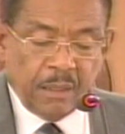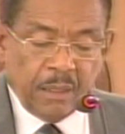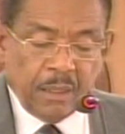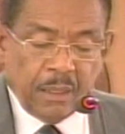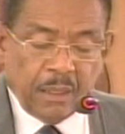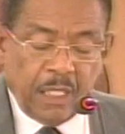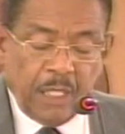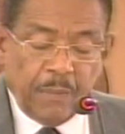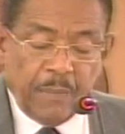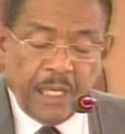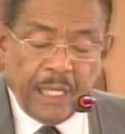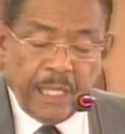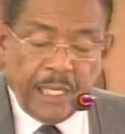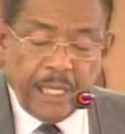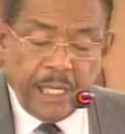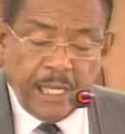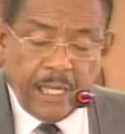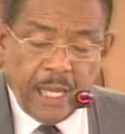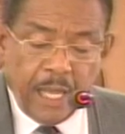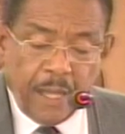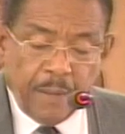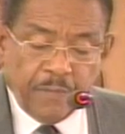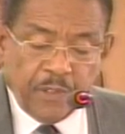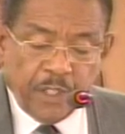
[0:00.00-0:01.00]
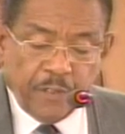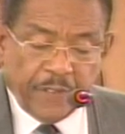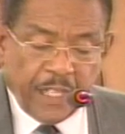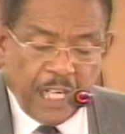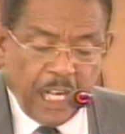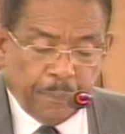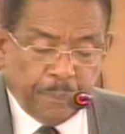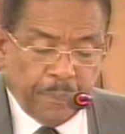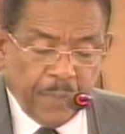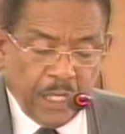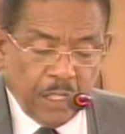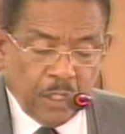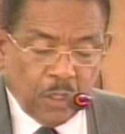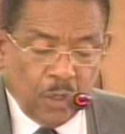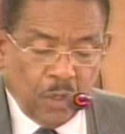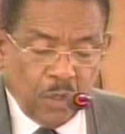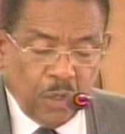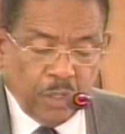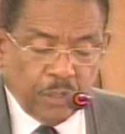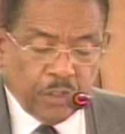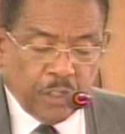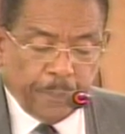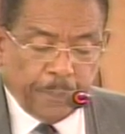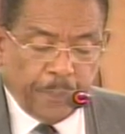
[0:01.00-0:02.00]
The Millennium Development
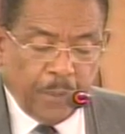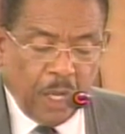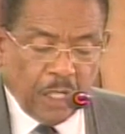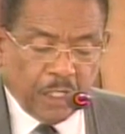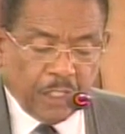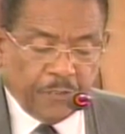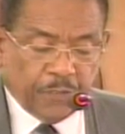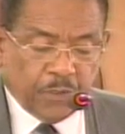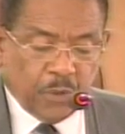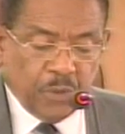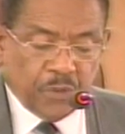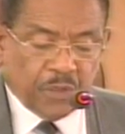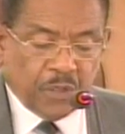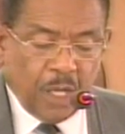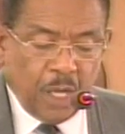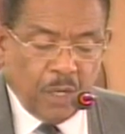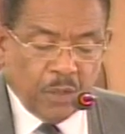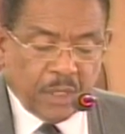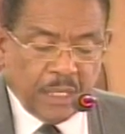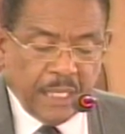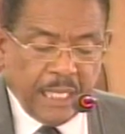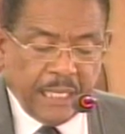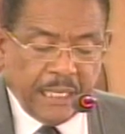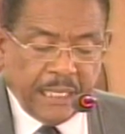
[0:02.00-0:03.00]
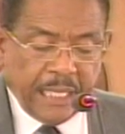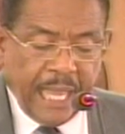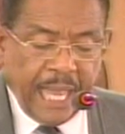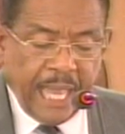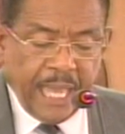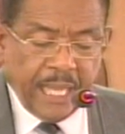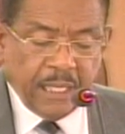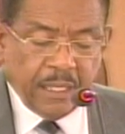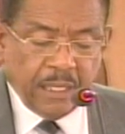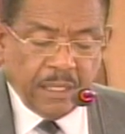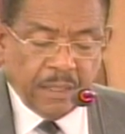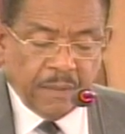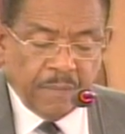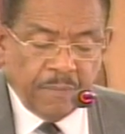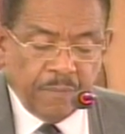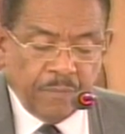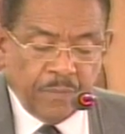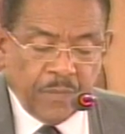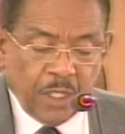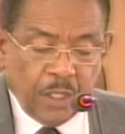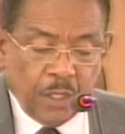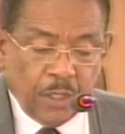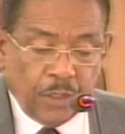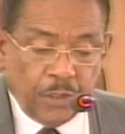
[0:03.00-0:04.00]
Goals Report of 2009
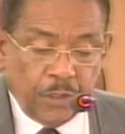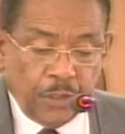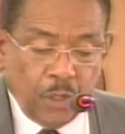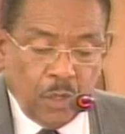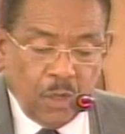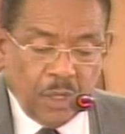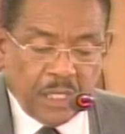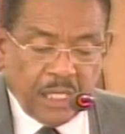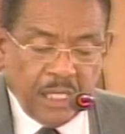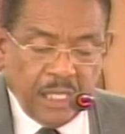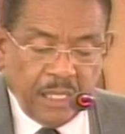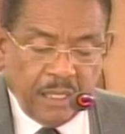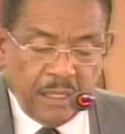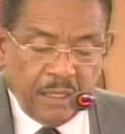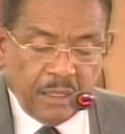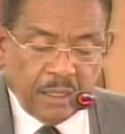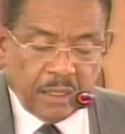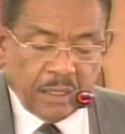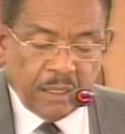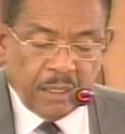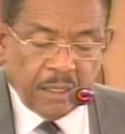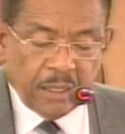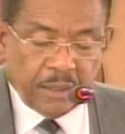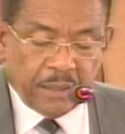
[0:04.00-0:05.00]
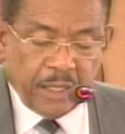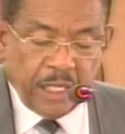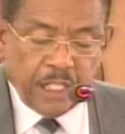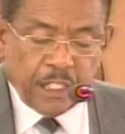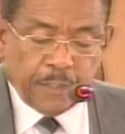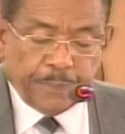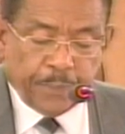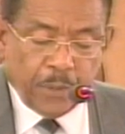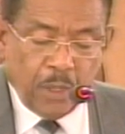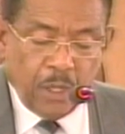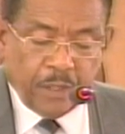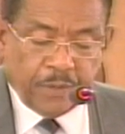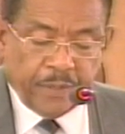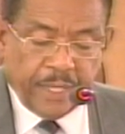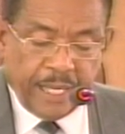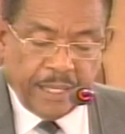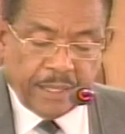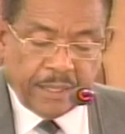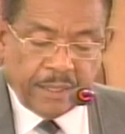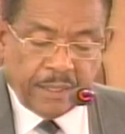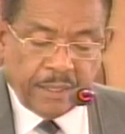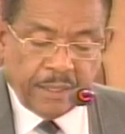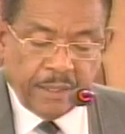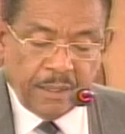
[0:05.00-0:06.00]
noted this
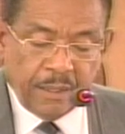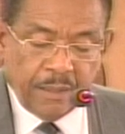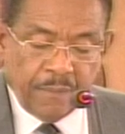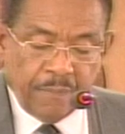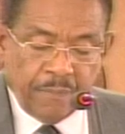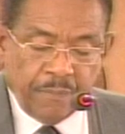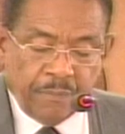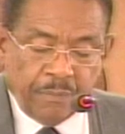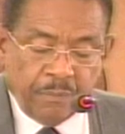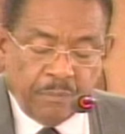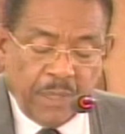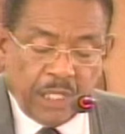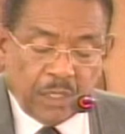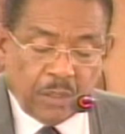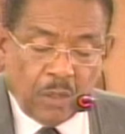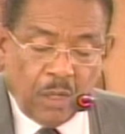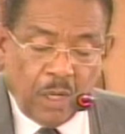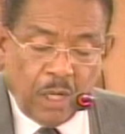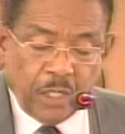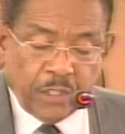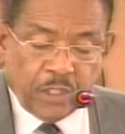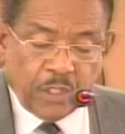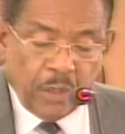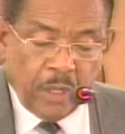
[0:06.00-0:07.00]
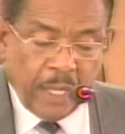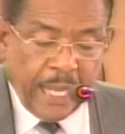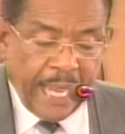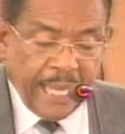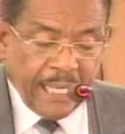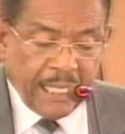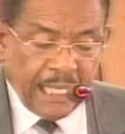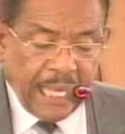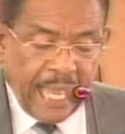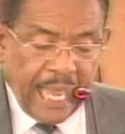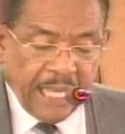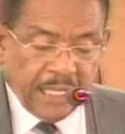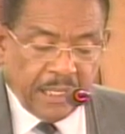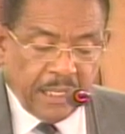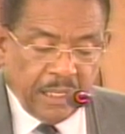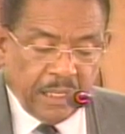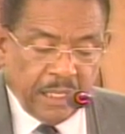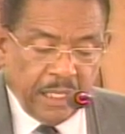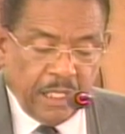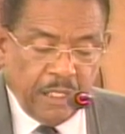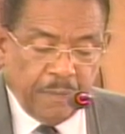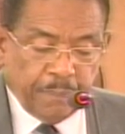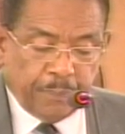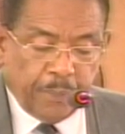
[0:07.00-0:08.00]
progress, but also highlighted
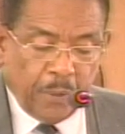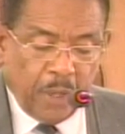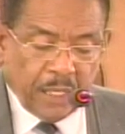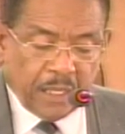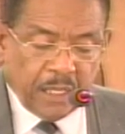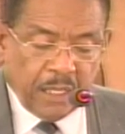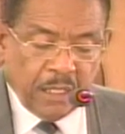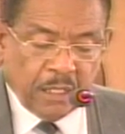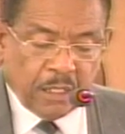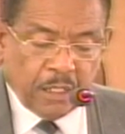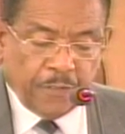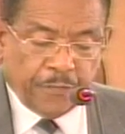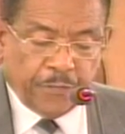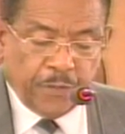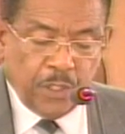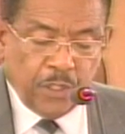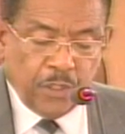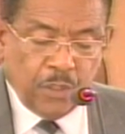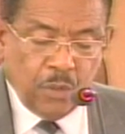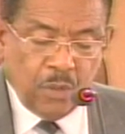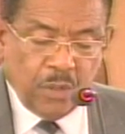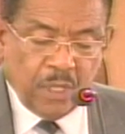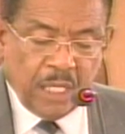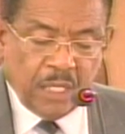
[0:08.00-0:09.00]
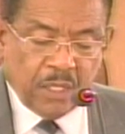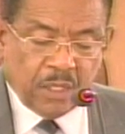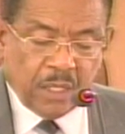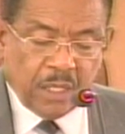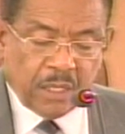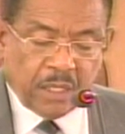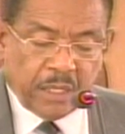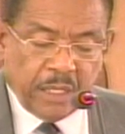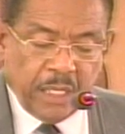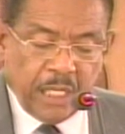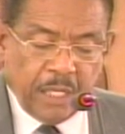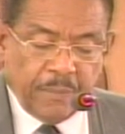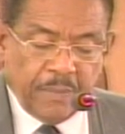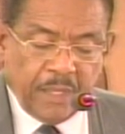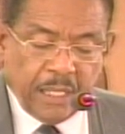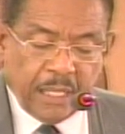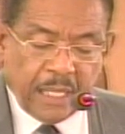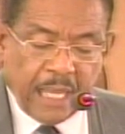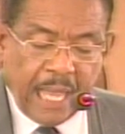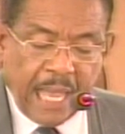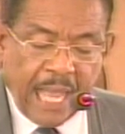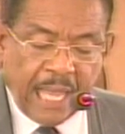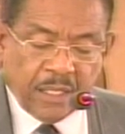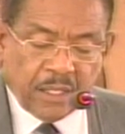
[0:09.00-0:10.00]
the importance of renewed and sustainable
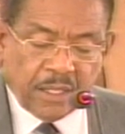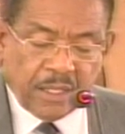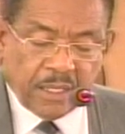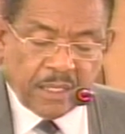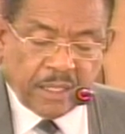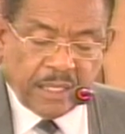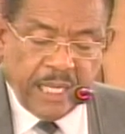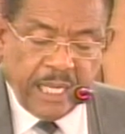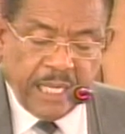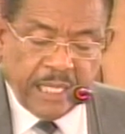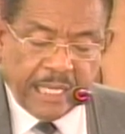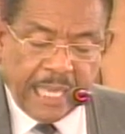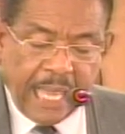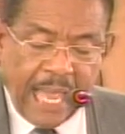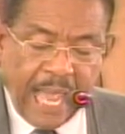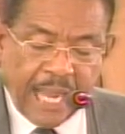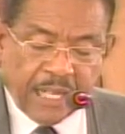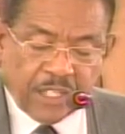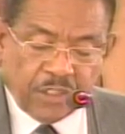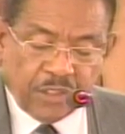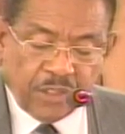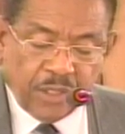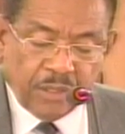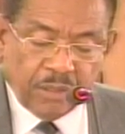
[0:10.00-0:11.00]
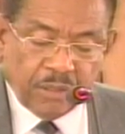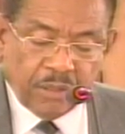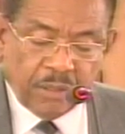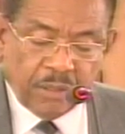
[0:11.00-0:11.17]
and sustained action,